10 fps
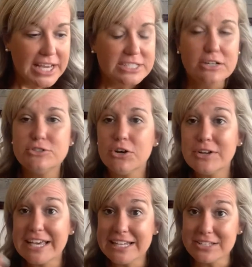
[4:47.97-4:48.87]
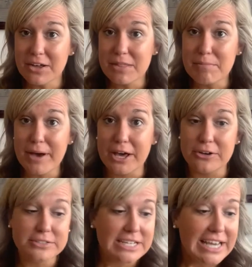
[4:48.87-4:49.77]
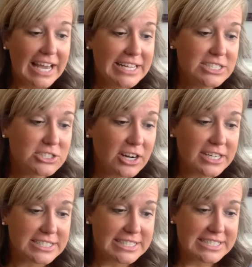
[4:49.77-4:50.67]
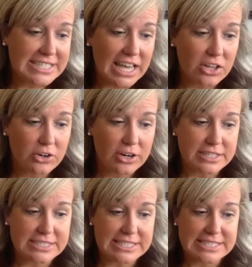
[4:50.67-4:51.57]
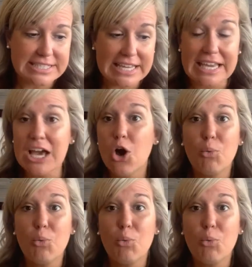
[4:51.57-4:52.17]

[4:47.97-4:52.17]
So Jonah gets on the boat and he starts to sail across the sea